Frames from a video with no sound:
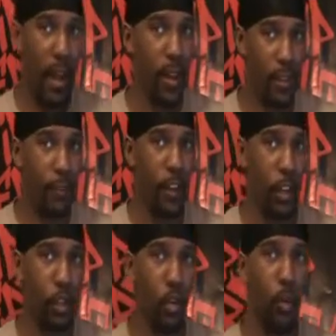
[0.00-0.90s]
of the
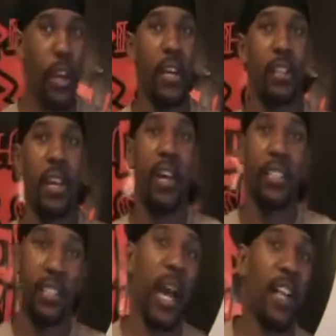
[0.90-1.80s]
VIDICLE is
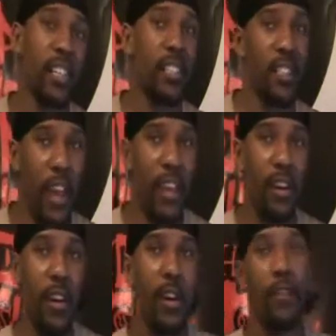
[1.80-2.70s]
Solid Snake
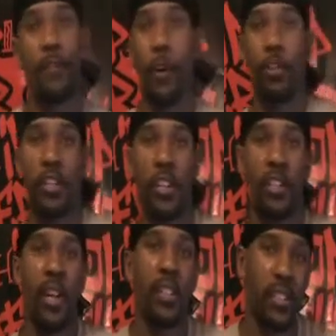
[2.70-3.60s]

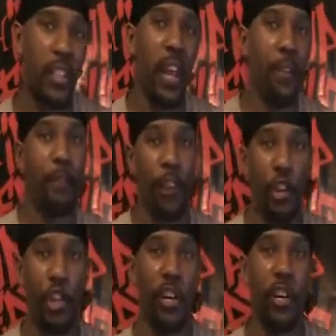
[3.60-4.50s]
versus Sam
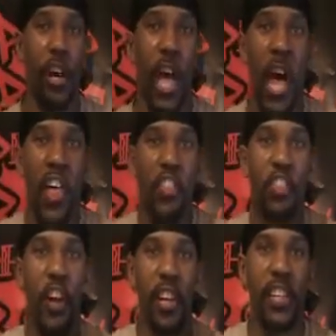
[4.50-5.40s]
Fisher,
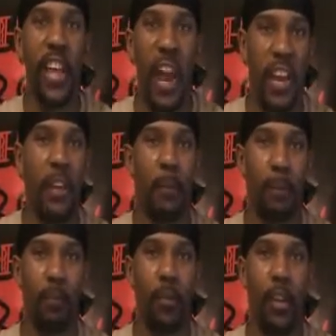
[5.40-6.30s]
the game.
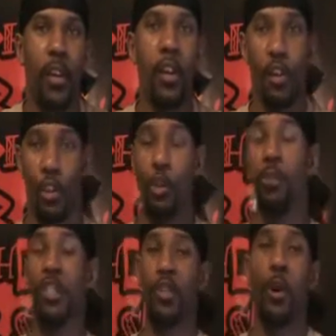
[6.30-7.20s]

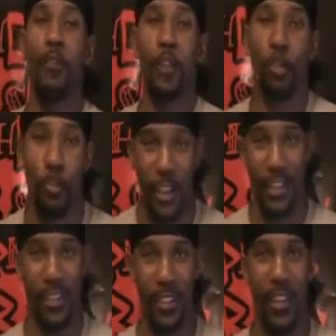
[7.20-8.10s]
Ubisoft
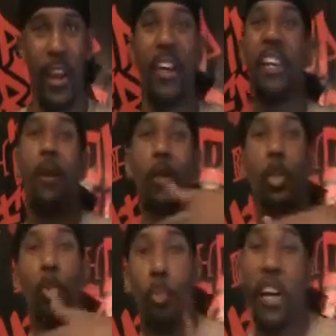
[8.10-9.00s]
agrees. Now,
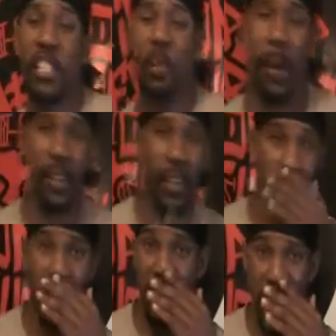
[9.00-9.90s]
what's so crazy about this is